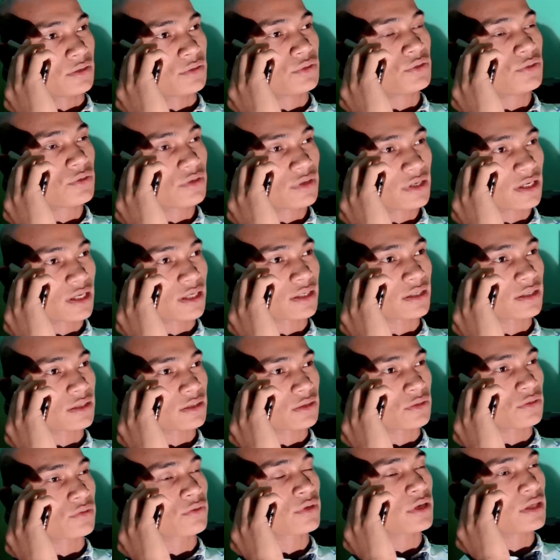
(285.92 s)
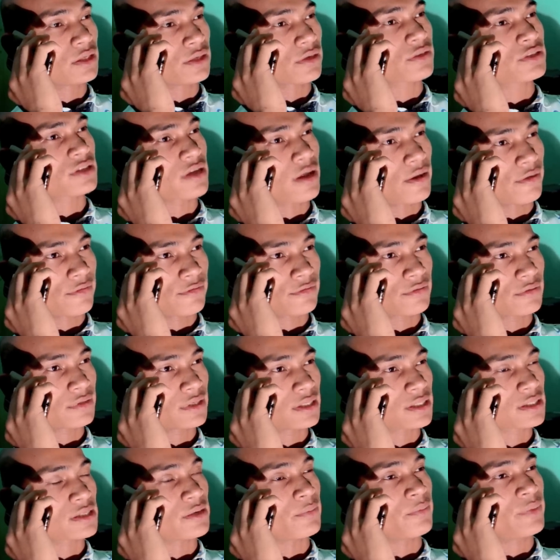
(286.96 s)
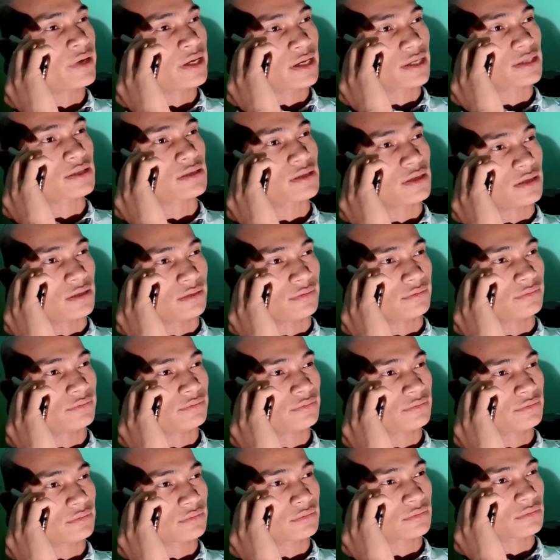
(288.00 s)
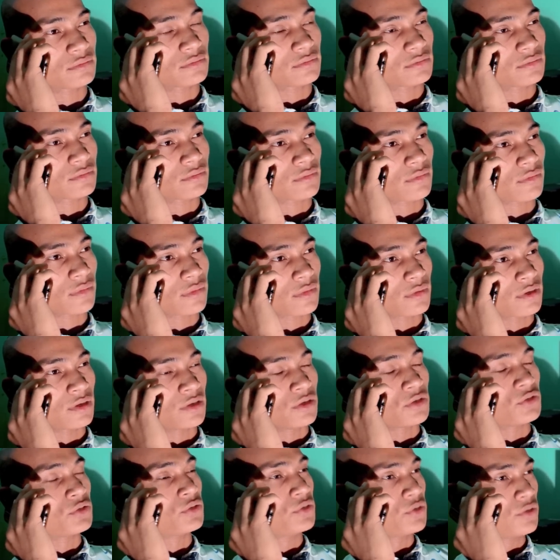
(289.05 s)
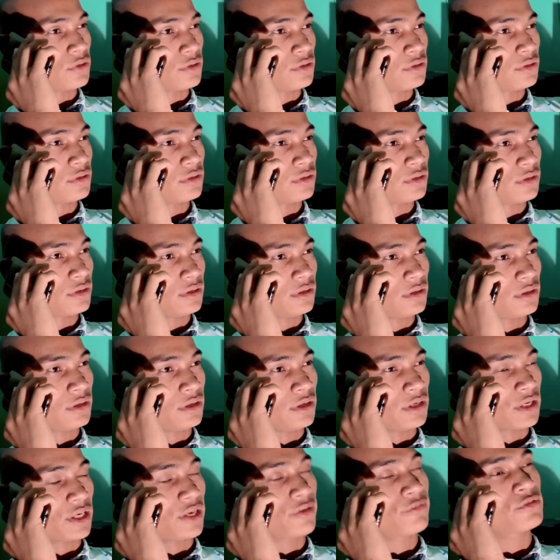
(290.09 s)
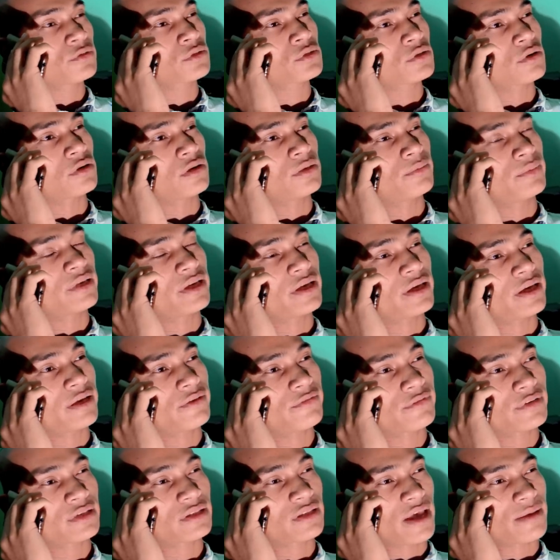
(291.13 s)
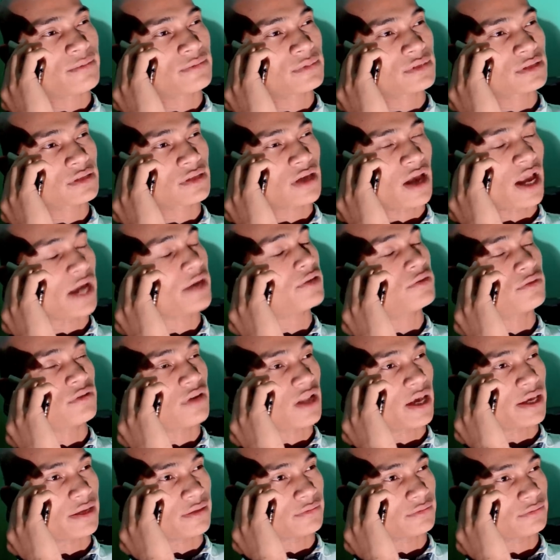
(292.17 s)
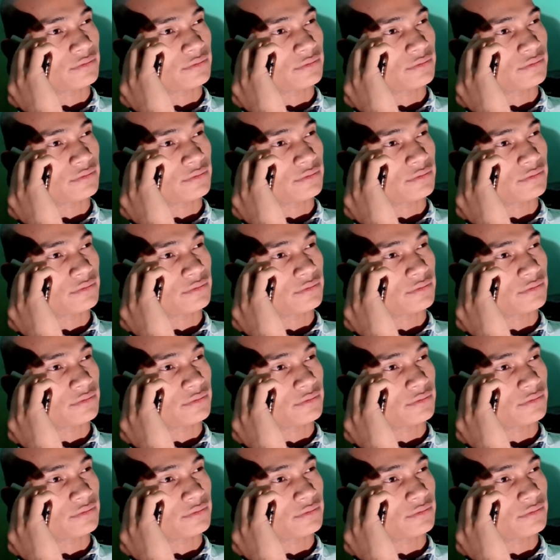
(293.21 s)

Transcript: You know that to kill yourself is the biggest sin. You know, if you scold me every time, I don't like.